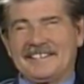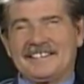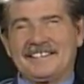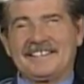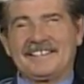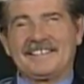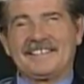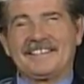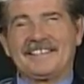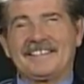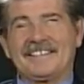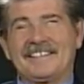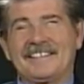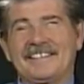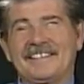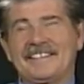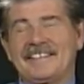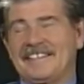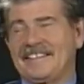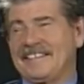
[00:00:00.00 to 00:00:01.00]

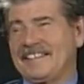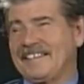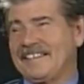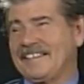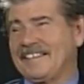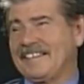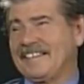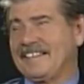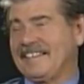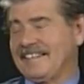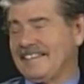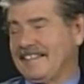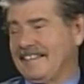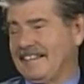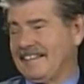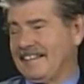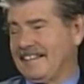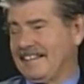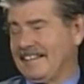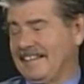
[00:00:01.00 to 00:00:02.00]

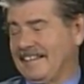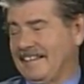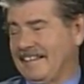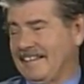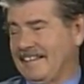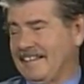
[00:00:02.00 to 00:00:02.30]
(silent)